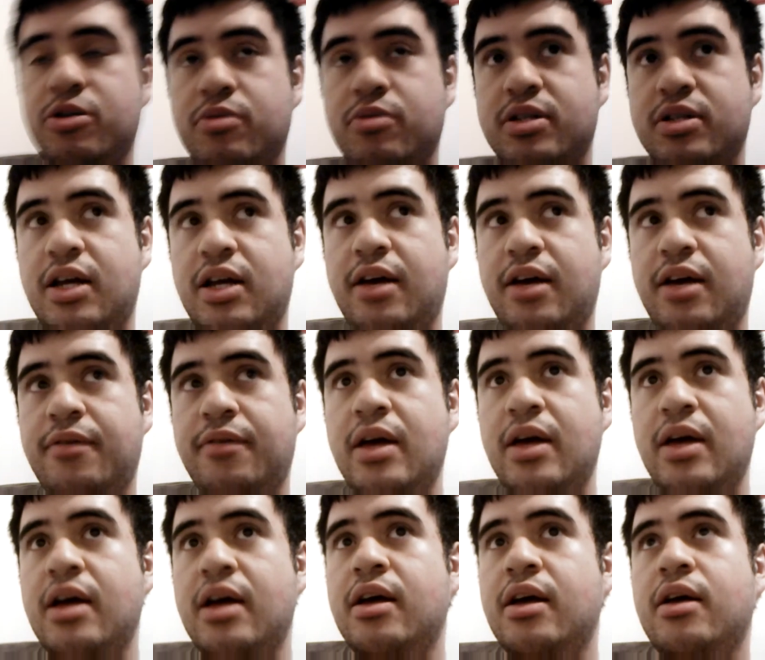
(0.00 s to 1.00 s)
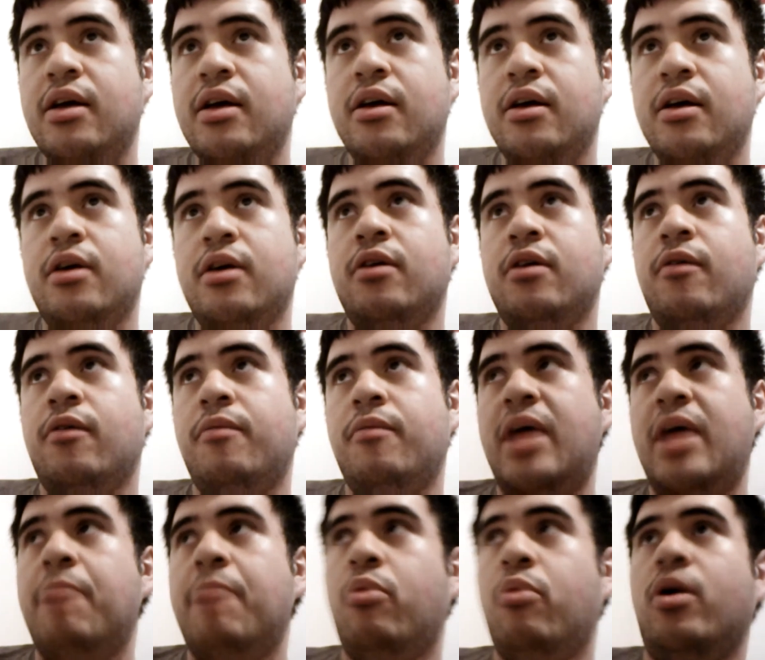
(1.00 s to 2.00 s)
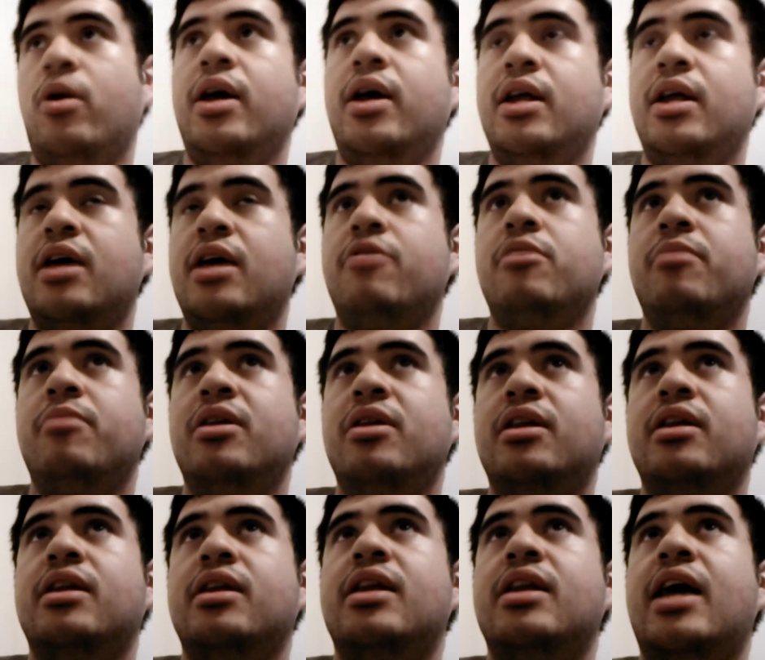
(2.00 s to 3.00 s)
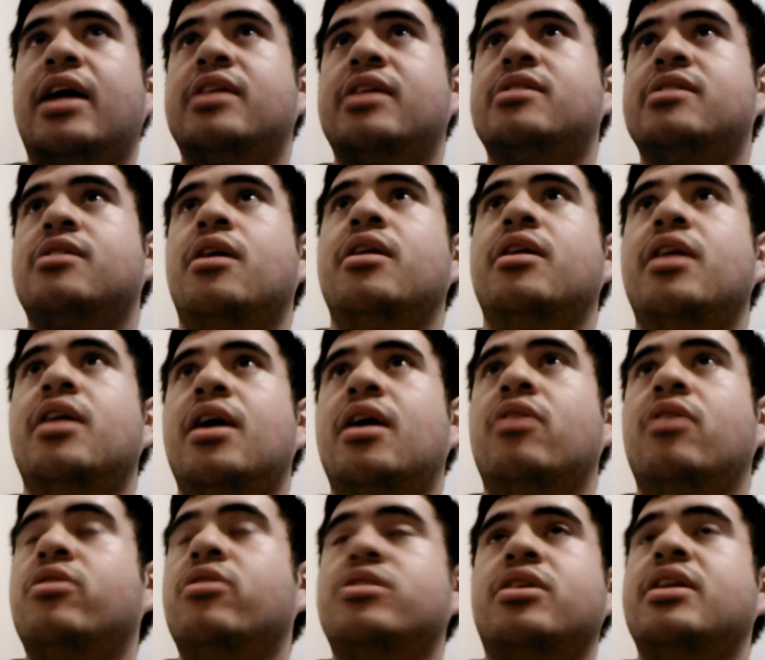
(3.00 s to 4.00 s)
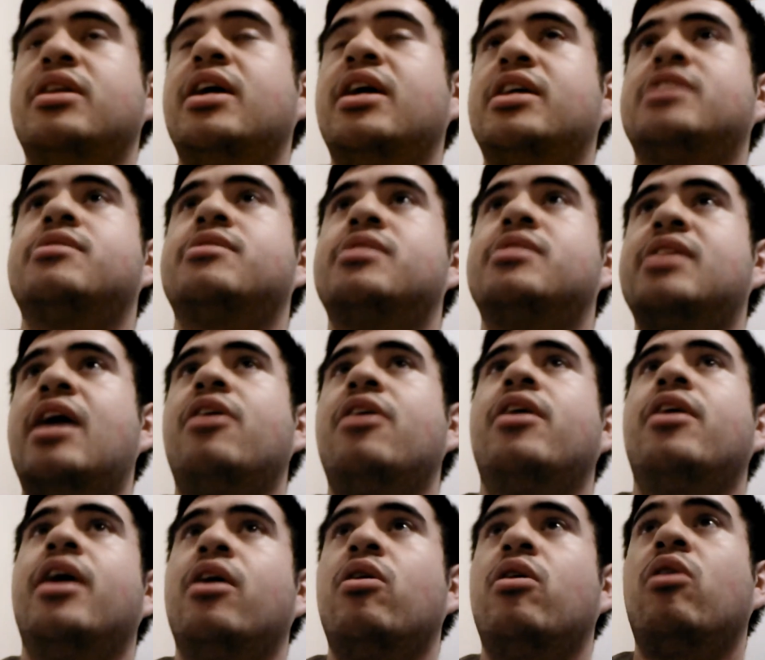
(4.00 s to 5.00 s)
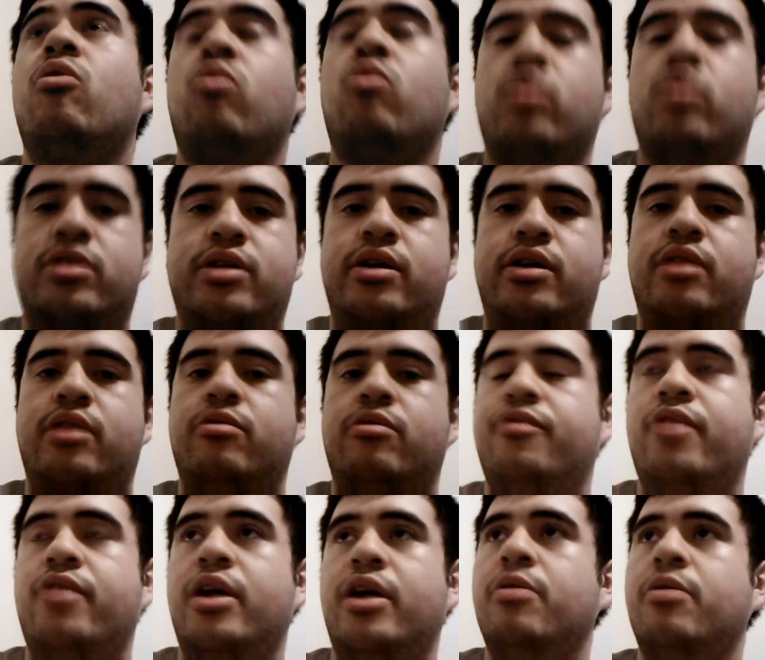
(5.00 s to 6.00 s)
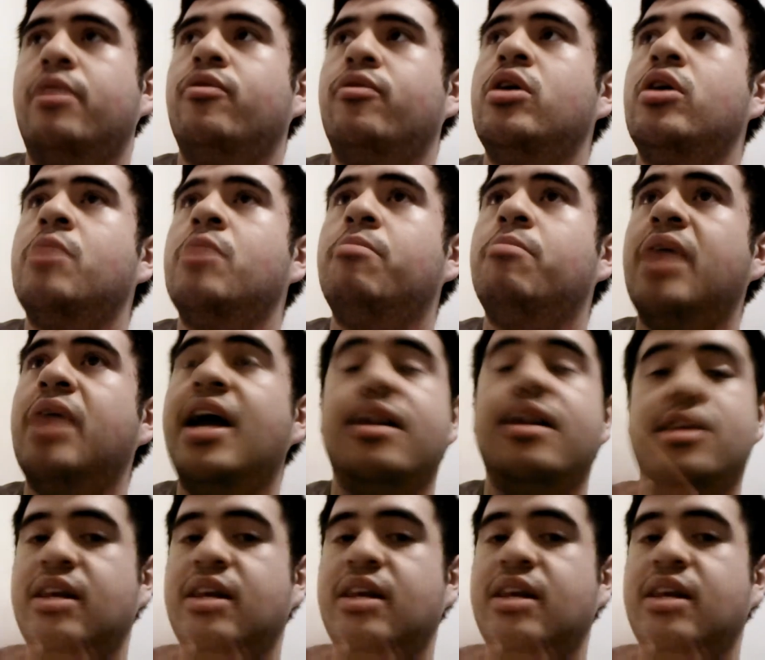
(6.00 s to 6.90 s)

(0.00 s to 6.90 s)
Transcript: was of from that point it would have been next Sunday or sorry next Saturday or Sunday or Friday whatever. But at